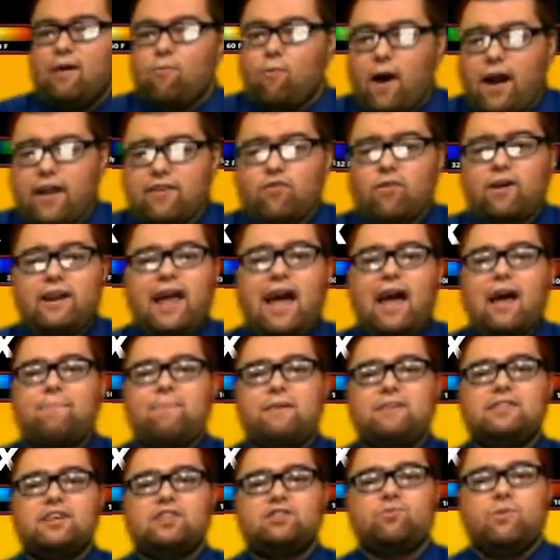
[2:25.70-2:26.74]
then watch what
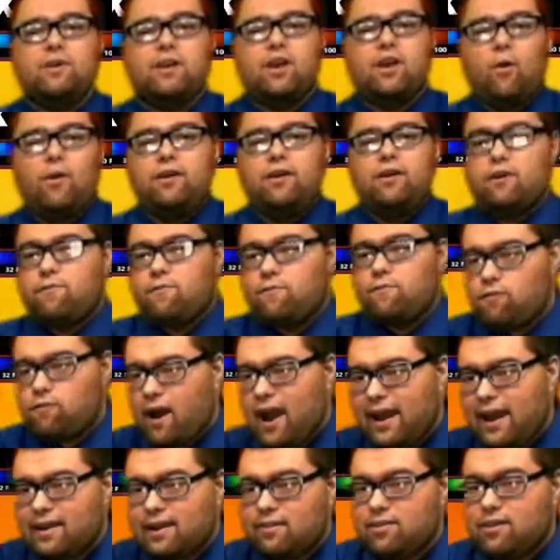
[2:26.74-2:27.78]
happens as we go into
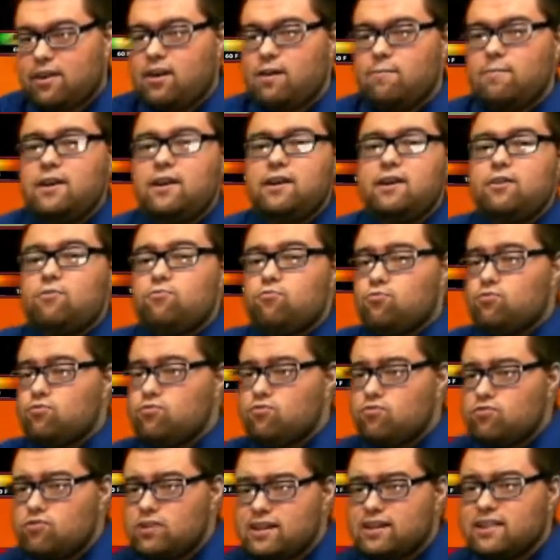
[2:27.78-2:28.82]
Friday. The humidity
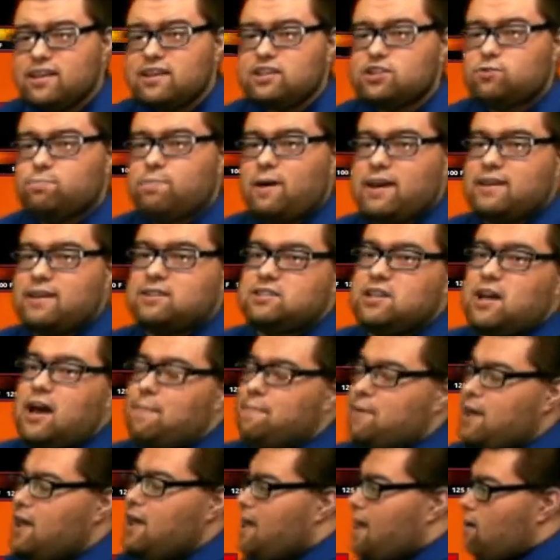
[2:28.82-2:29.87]
really spikes
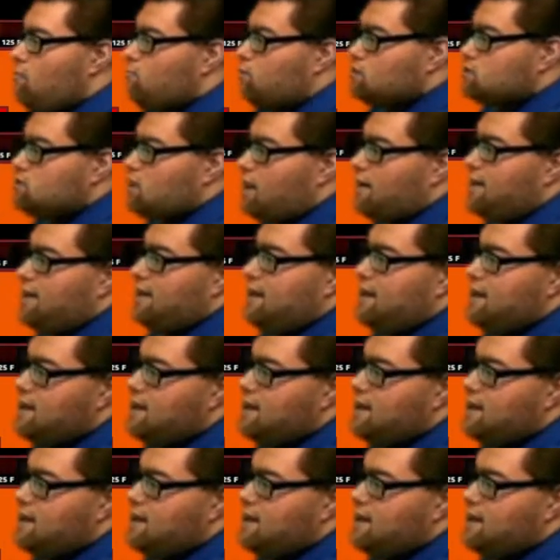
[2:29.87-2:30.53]
up, and we're talking